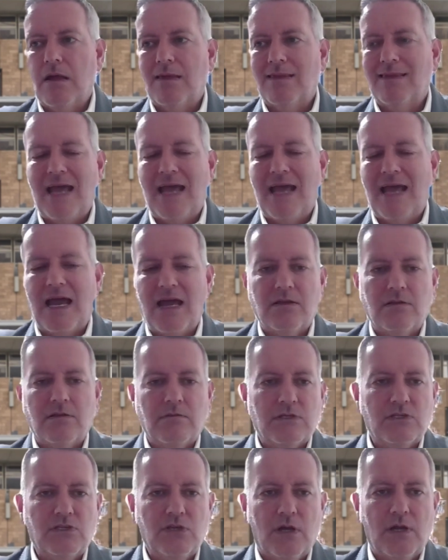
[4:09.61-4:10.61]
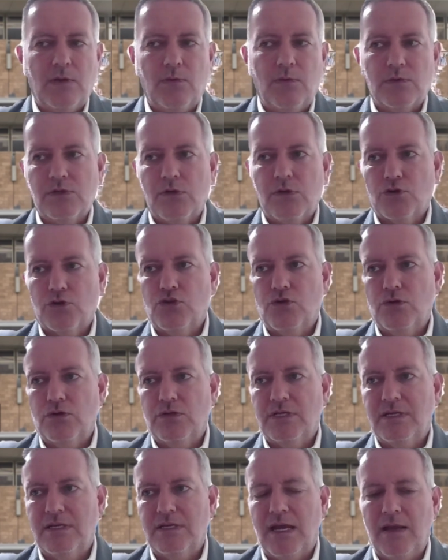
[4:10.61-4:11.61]
that certainly was not true
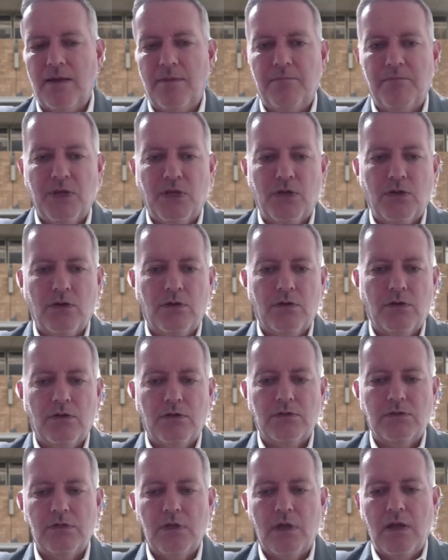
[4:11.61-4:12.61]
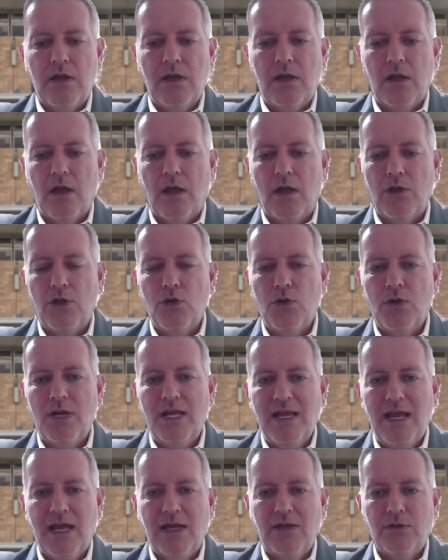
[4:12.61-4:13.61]
today, because Yuli
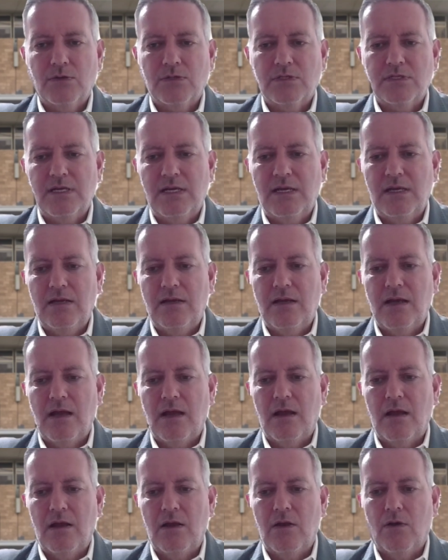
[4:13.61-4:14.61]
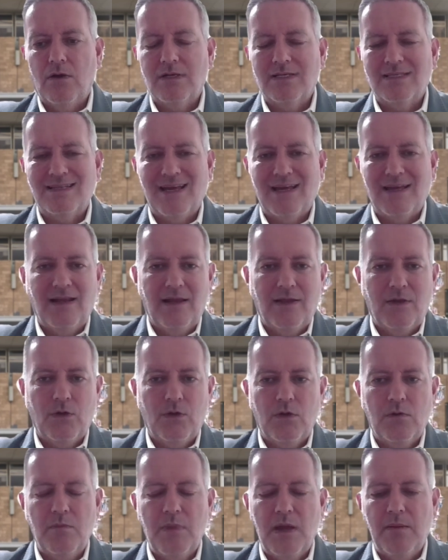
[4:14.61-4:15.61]
Edelstein, a long-standing
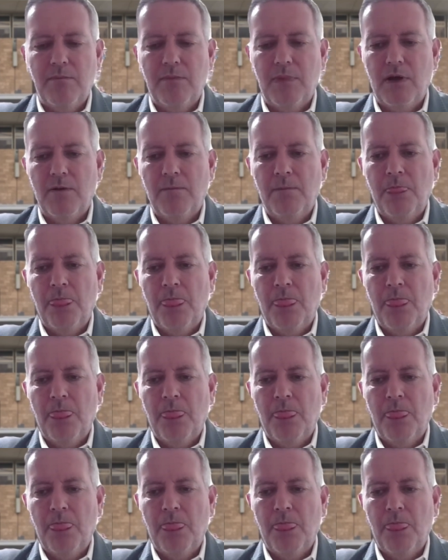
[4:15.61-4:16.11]
Likud member,